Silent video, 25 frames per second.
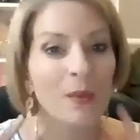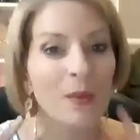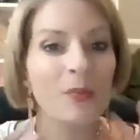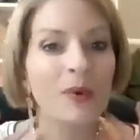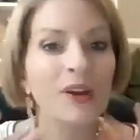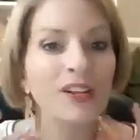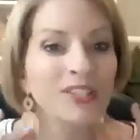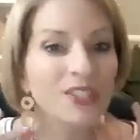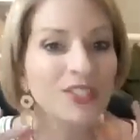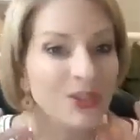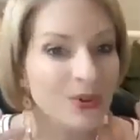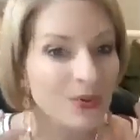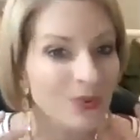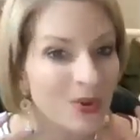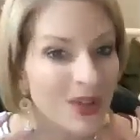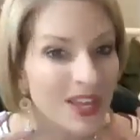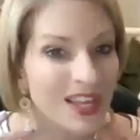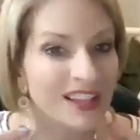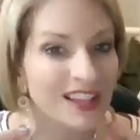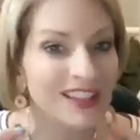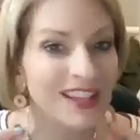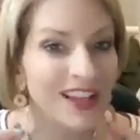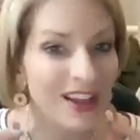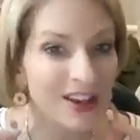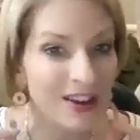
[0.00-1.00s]
But do
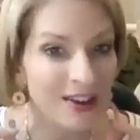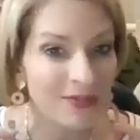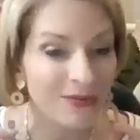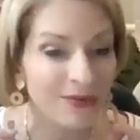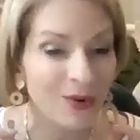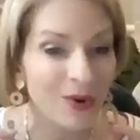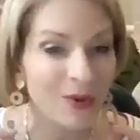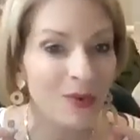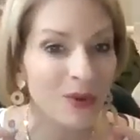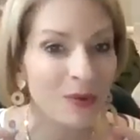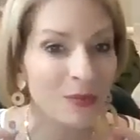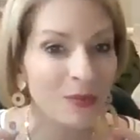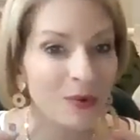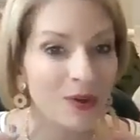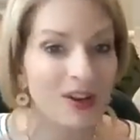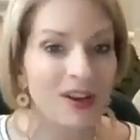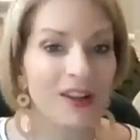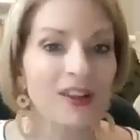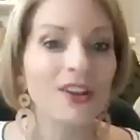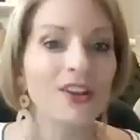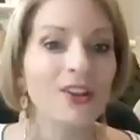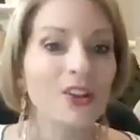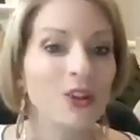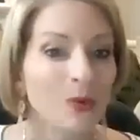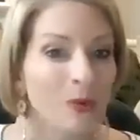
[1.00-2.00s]
we love when we put
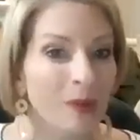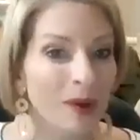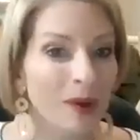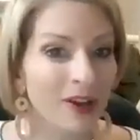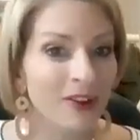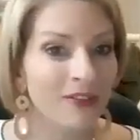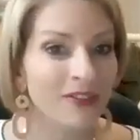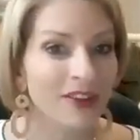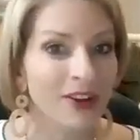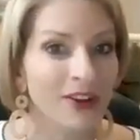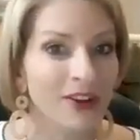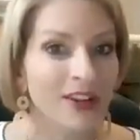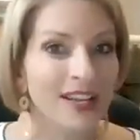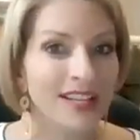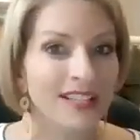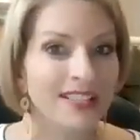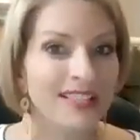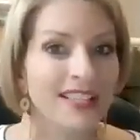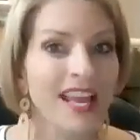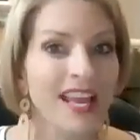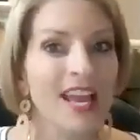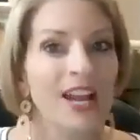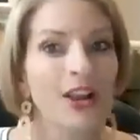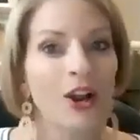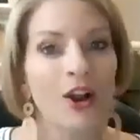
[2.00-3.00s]
on a new pair of earrings
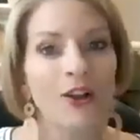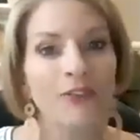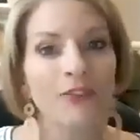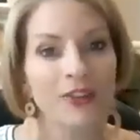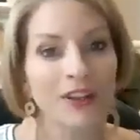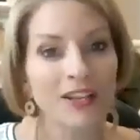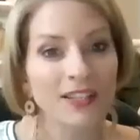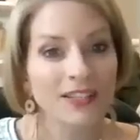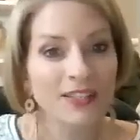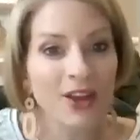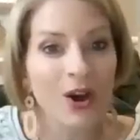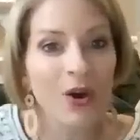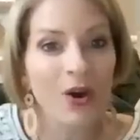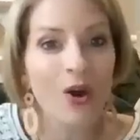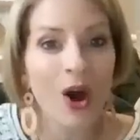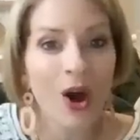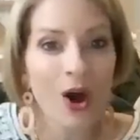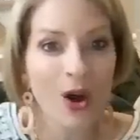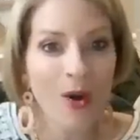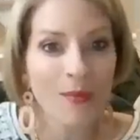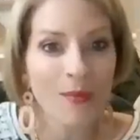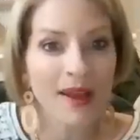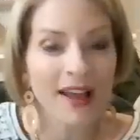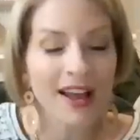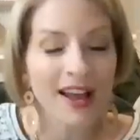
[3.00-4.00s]
and our friends go,
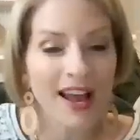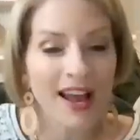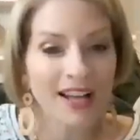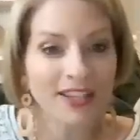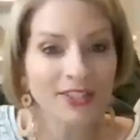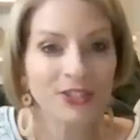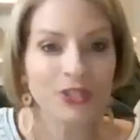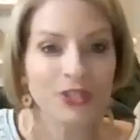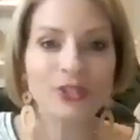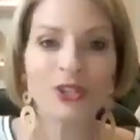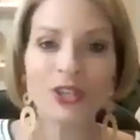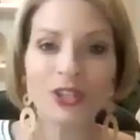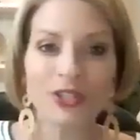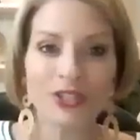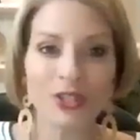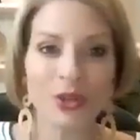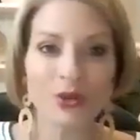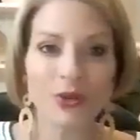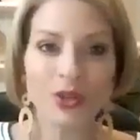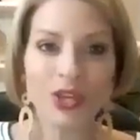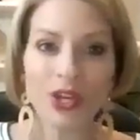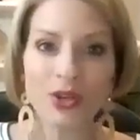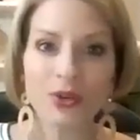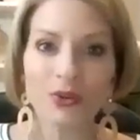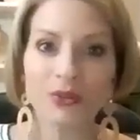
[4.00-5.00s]
oh my gosh, she looks
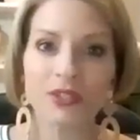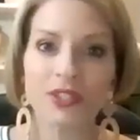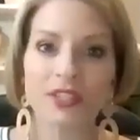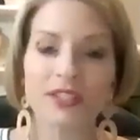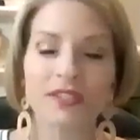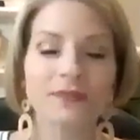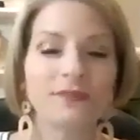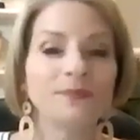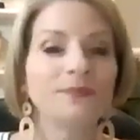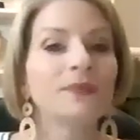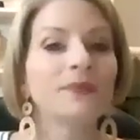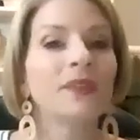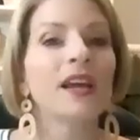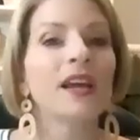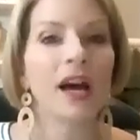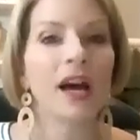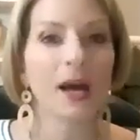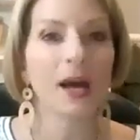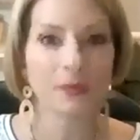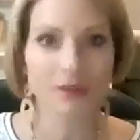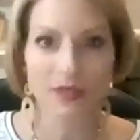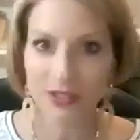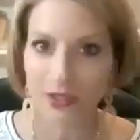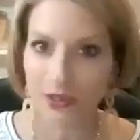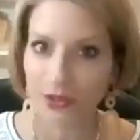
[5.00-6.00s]
so cute?
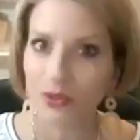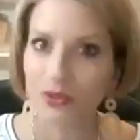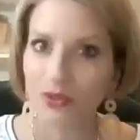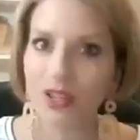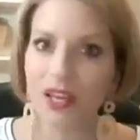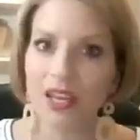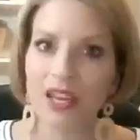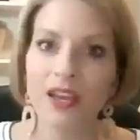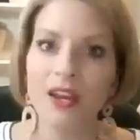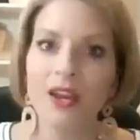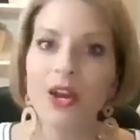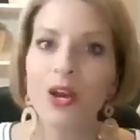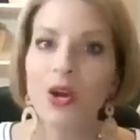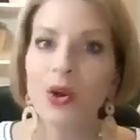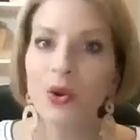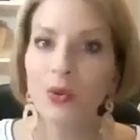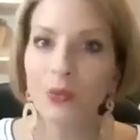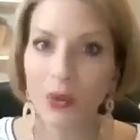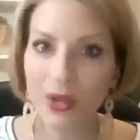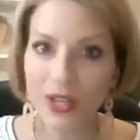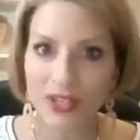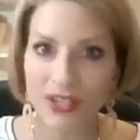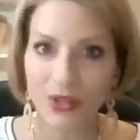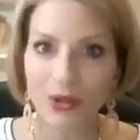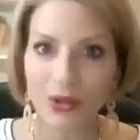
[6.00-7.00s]
Absolutely,
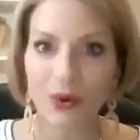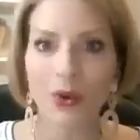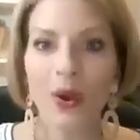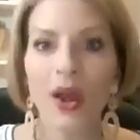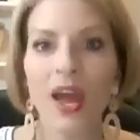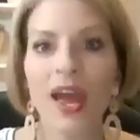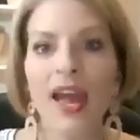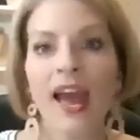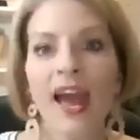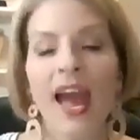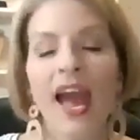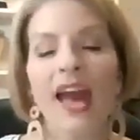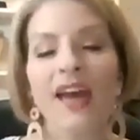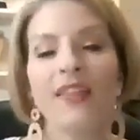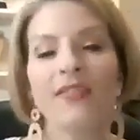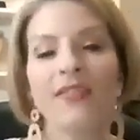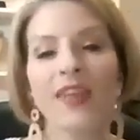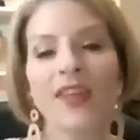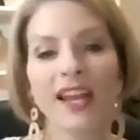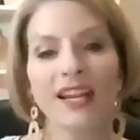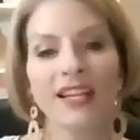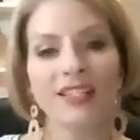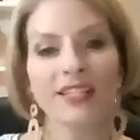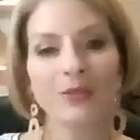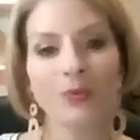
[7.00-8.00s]
we do. And
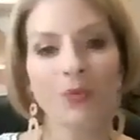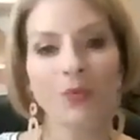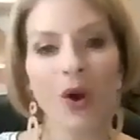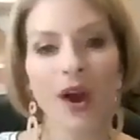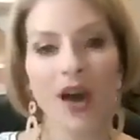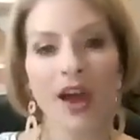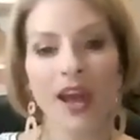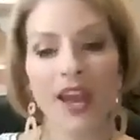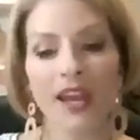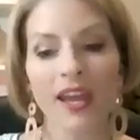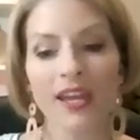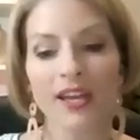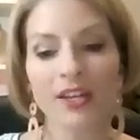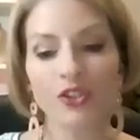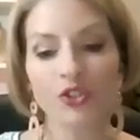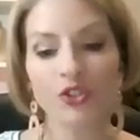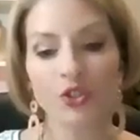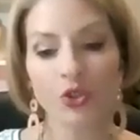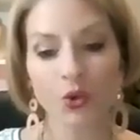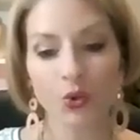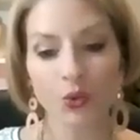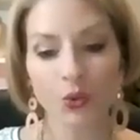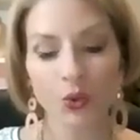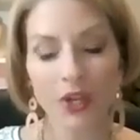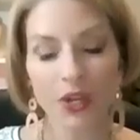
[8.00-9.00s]
that is why
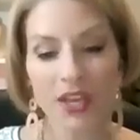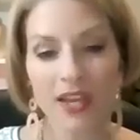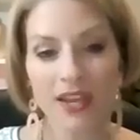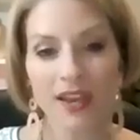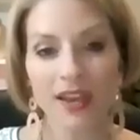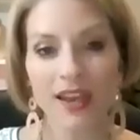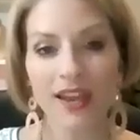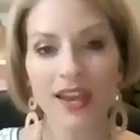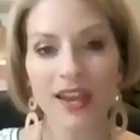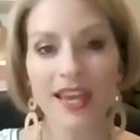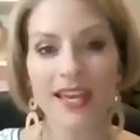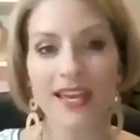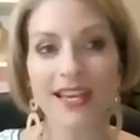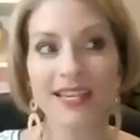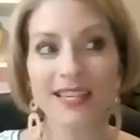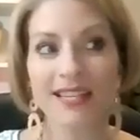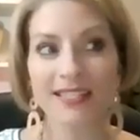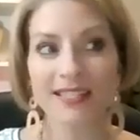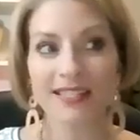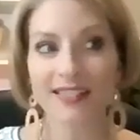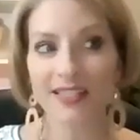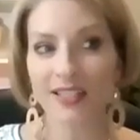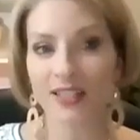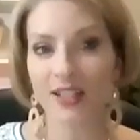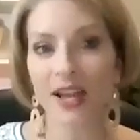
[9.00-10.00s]
jewelry
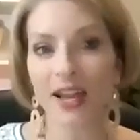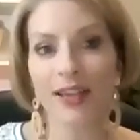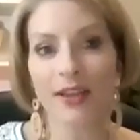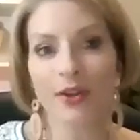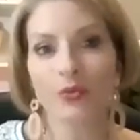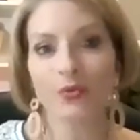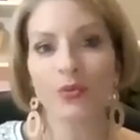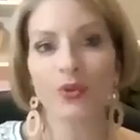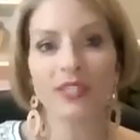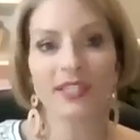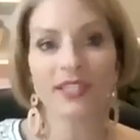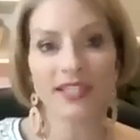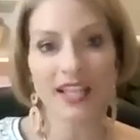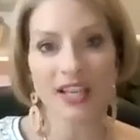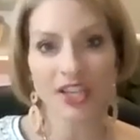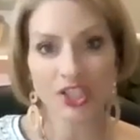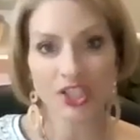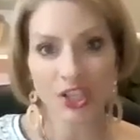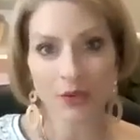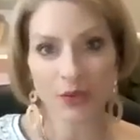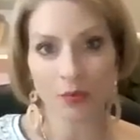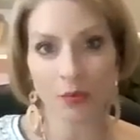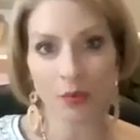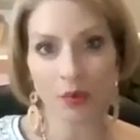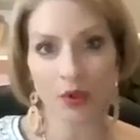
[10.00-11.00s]
is like
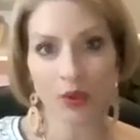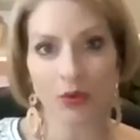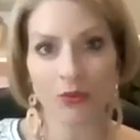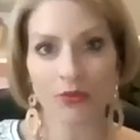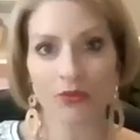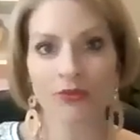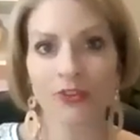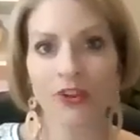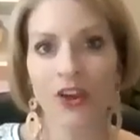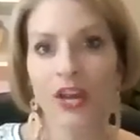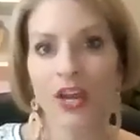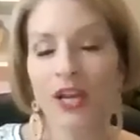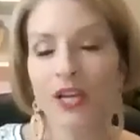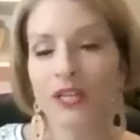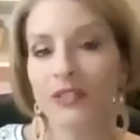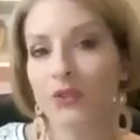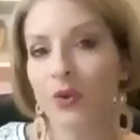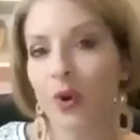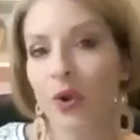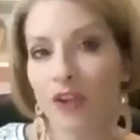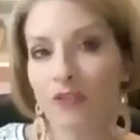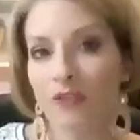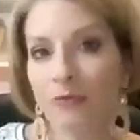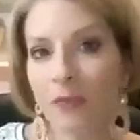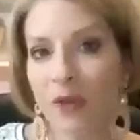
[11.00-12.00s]
recession proof.
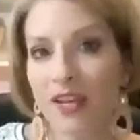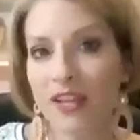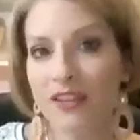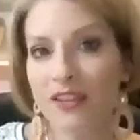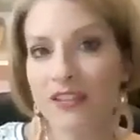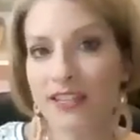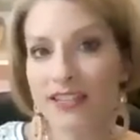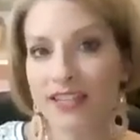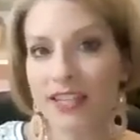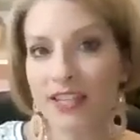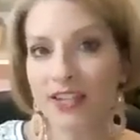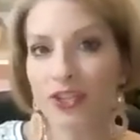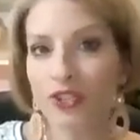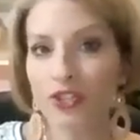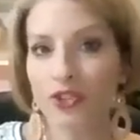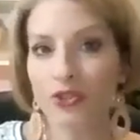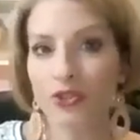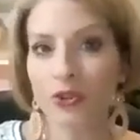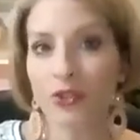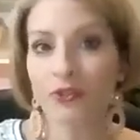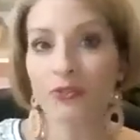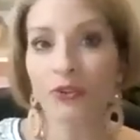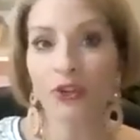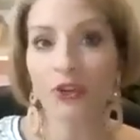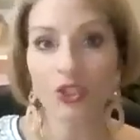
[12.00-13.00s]
So I've been in this
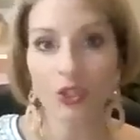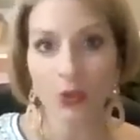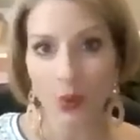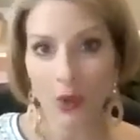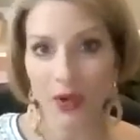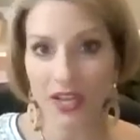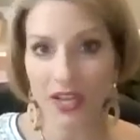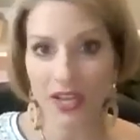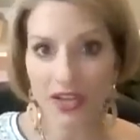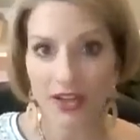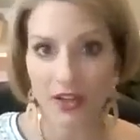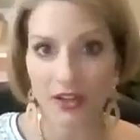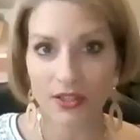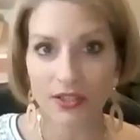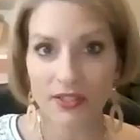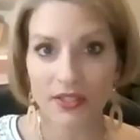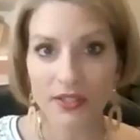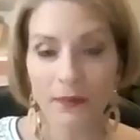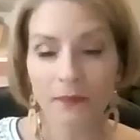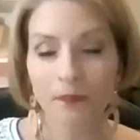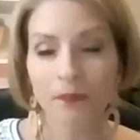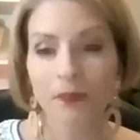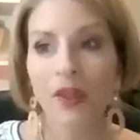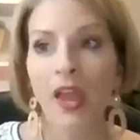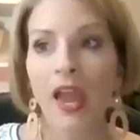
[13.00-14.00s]
industry for 20
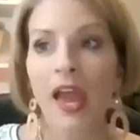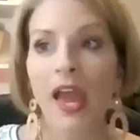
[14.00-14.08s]
years.